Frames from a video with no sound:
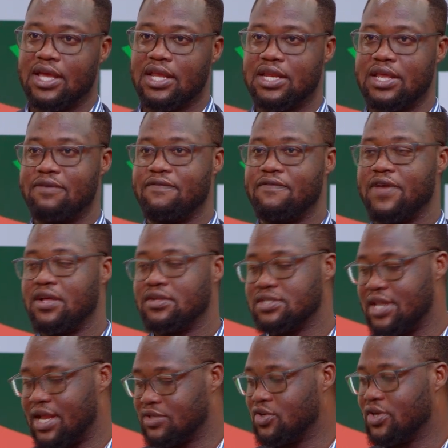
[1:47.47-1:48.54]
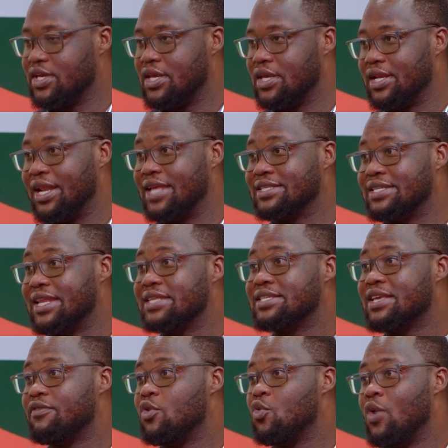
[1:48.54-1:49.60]
they felt that, okay, let's
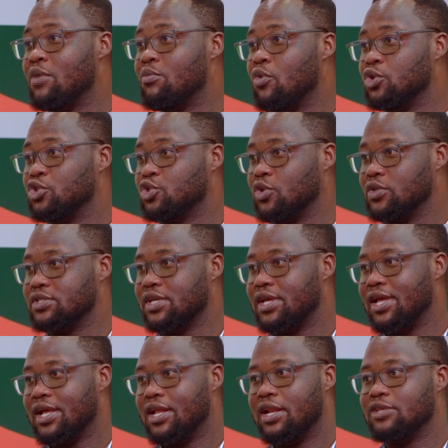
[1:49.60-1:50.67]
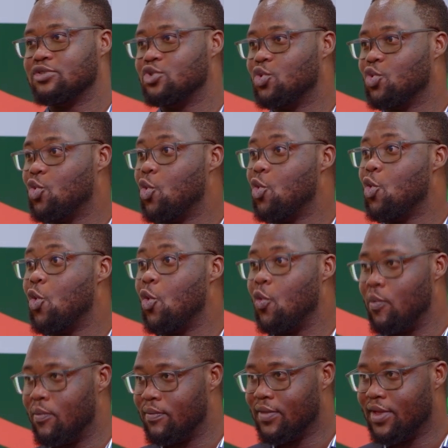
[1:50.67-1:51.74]
give it one more shot. Let's not go home.